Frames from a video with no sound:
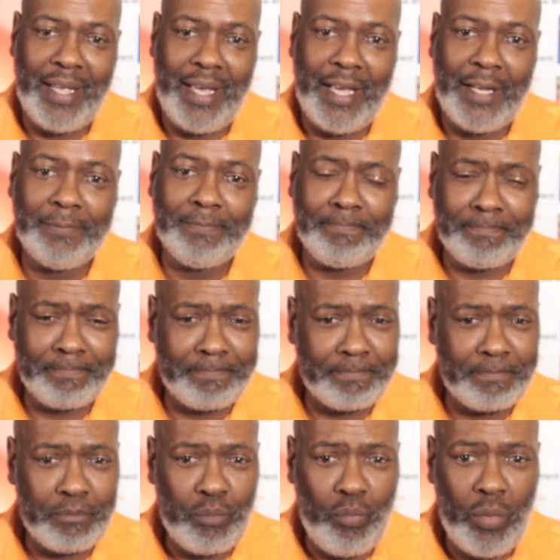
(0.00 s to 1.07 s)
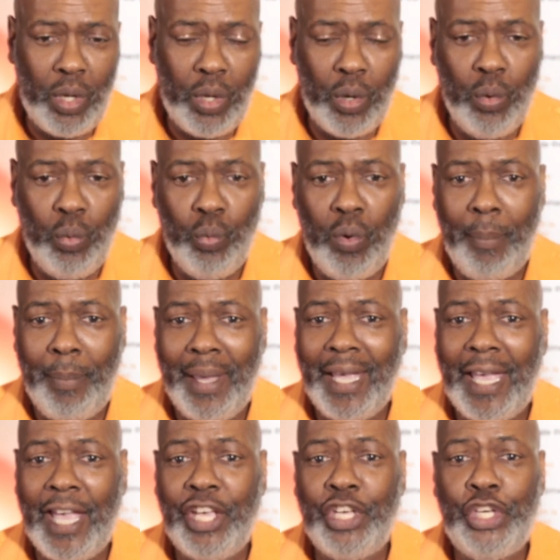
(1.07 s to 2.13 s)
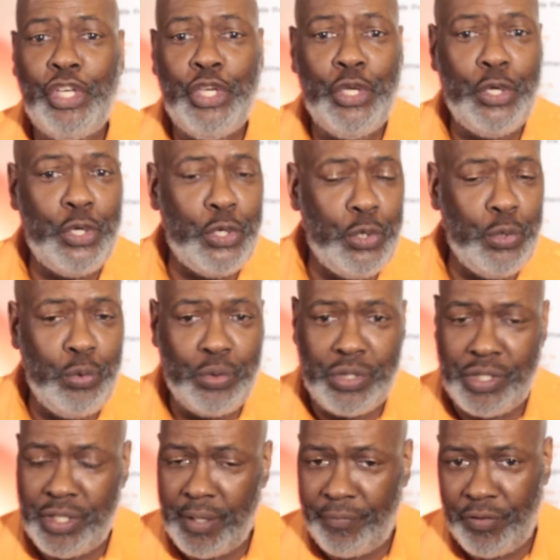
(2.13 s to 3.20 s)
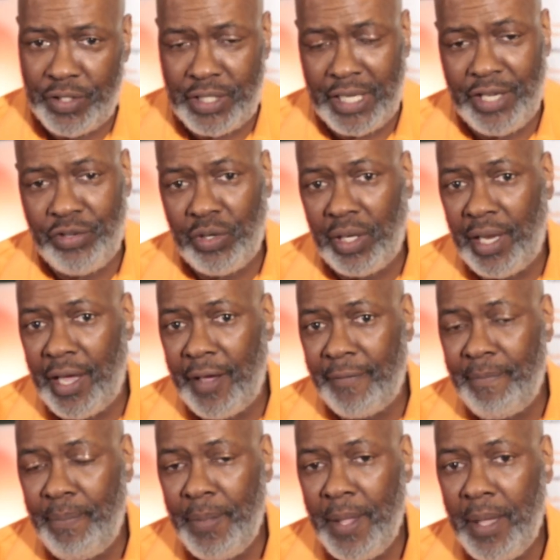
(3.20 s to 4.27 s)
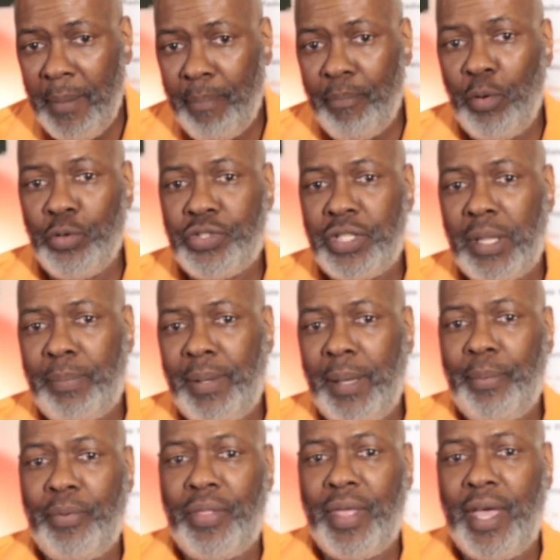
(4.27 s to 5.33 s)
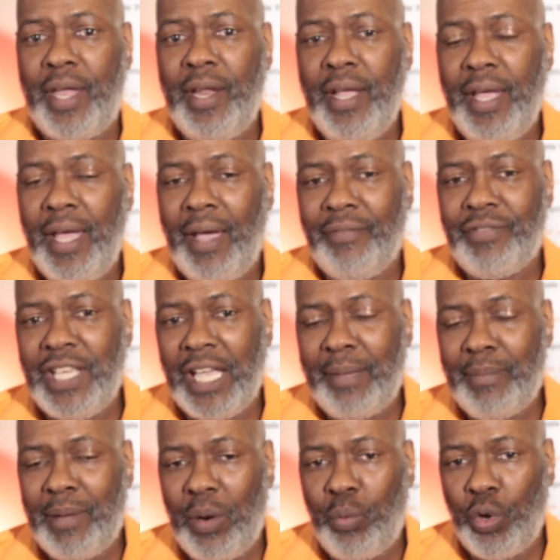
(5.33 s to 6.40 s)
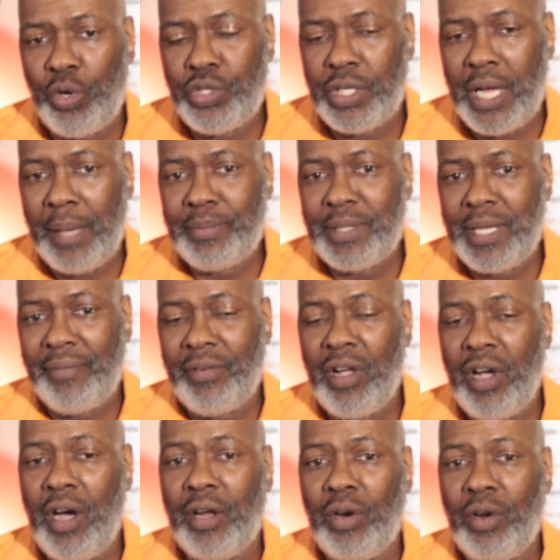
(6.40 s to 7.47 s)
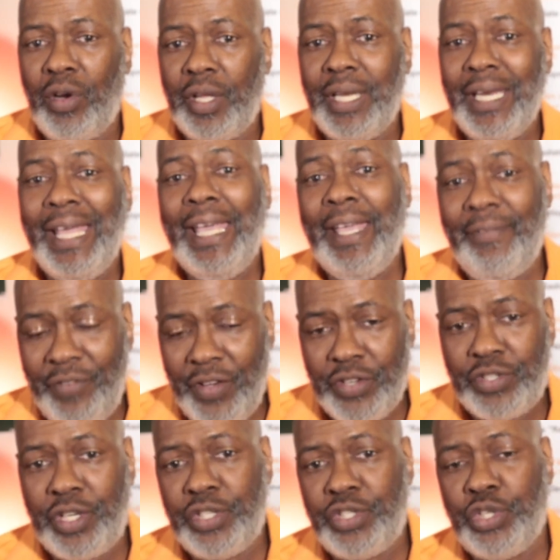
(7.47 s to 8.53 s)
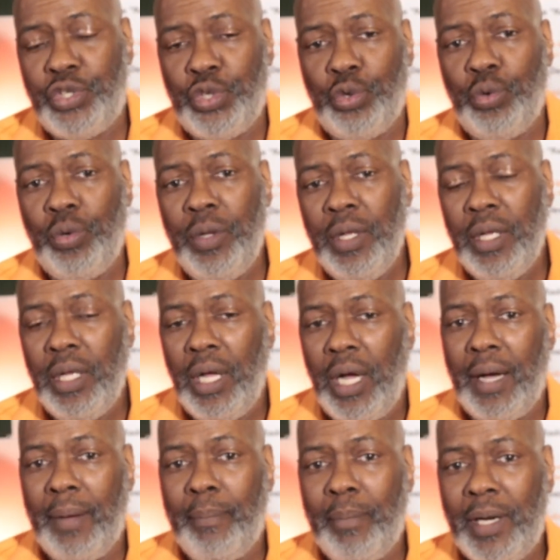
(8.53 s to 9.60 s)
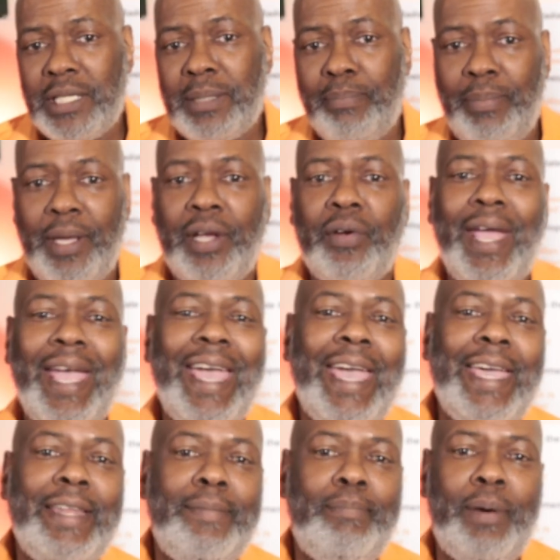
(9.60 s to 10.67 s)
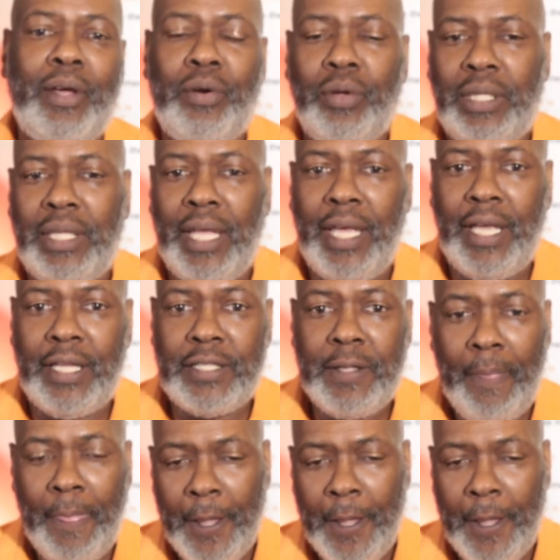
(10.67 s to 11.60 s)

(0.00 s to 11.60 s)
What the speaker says: that will make a huge difference in your life. Most of the people that have taken my workshops have gone on eventually to do much bigger and better things.